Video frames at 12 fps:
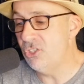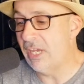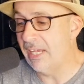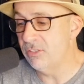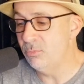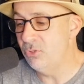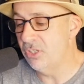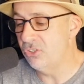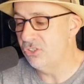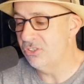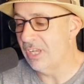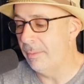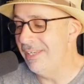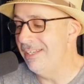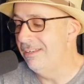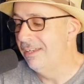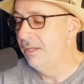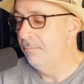jazz musicians. I
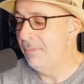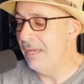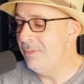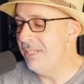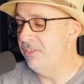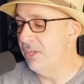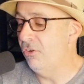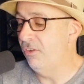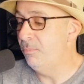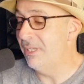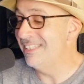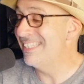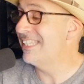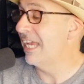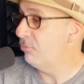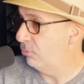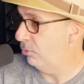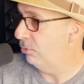mean, maybe there have been
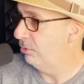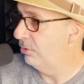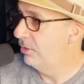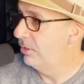several.